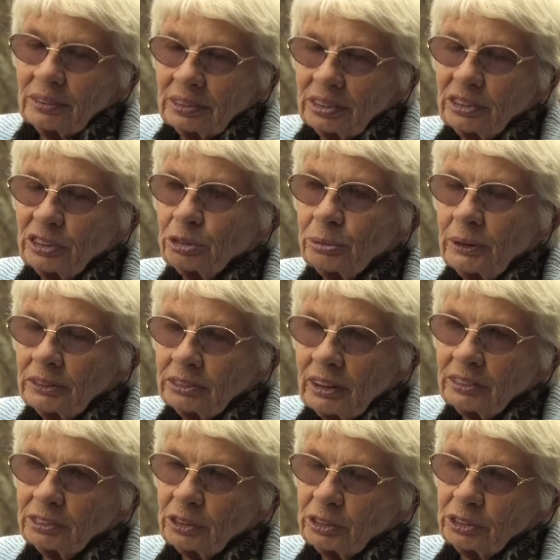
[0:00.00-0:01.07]
So I think this
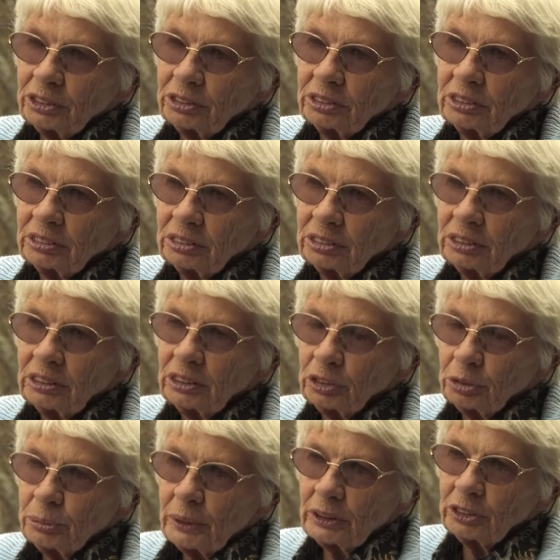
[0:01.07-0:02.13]
place has got its,
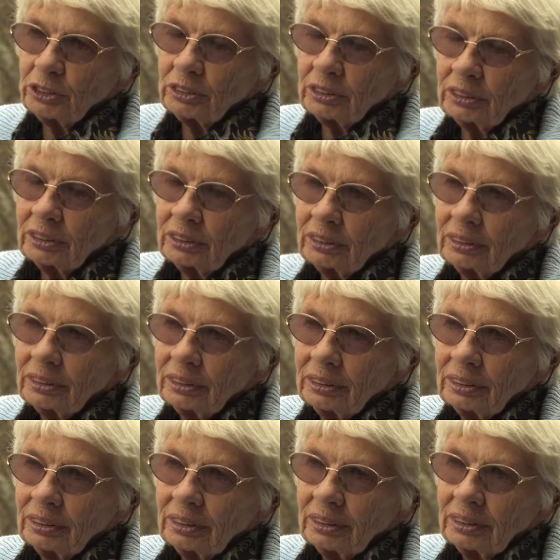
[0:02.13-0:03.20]
its, its magic,
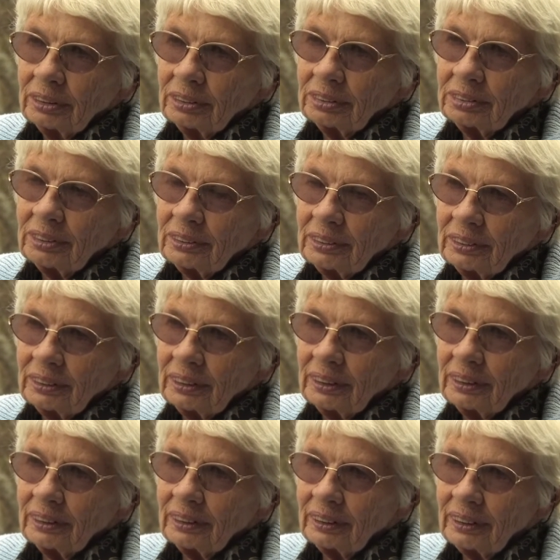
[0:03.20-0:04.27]

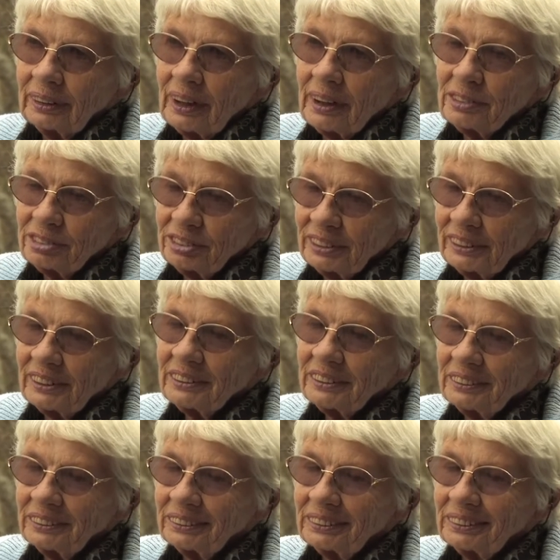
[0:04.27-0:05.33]
certainly. I
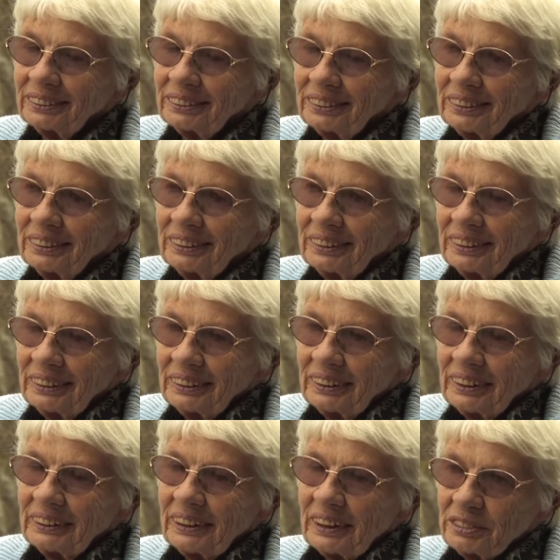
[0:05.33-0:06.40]
feel it and,
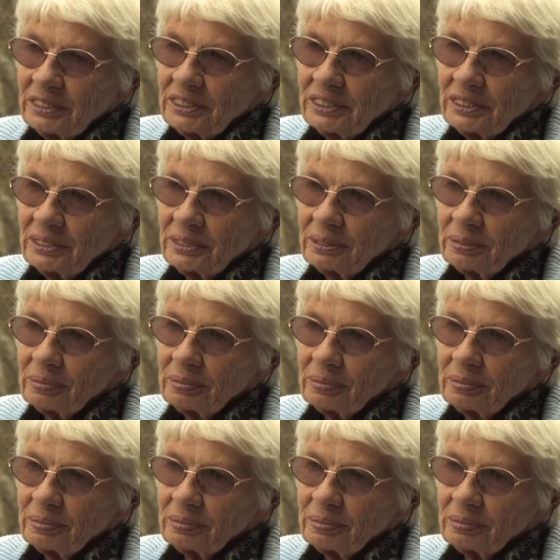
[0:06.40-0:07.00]
and love it.